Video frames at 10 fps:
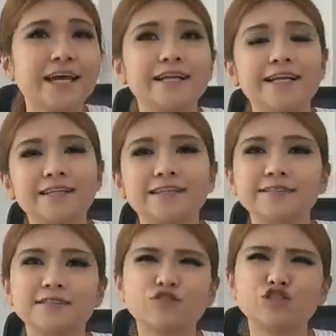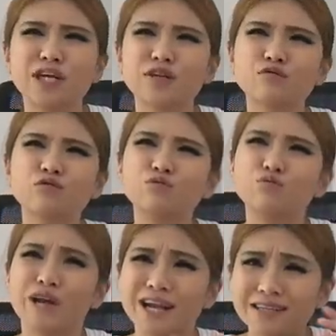and getting this channel to
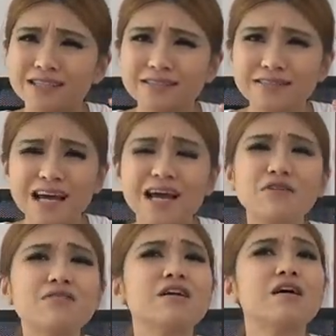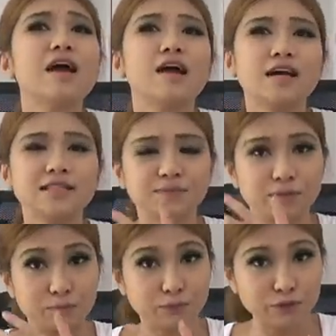where it is now has
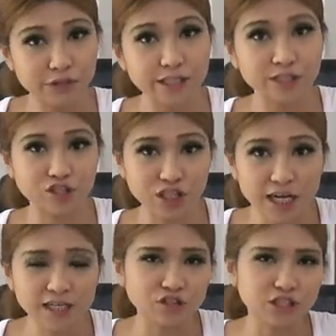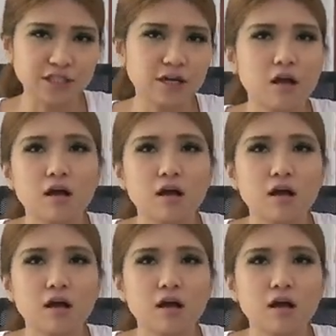been pretty challenging.